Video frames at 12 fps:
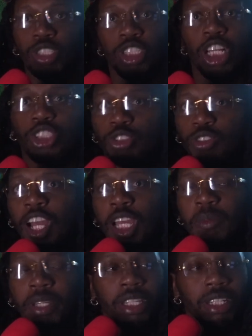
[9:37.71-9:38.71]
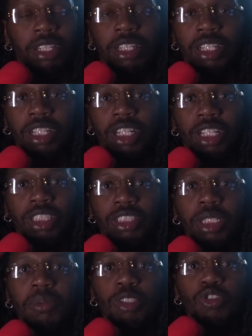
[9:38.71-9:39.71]
that's grimy.
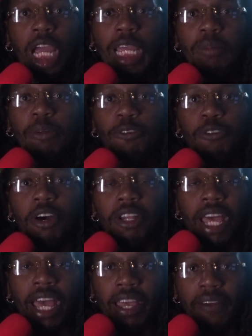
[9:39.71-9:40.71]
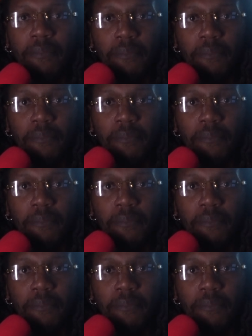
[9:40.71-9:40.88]
She was grimy before that.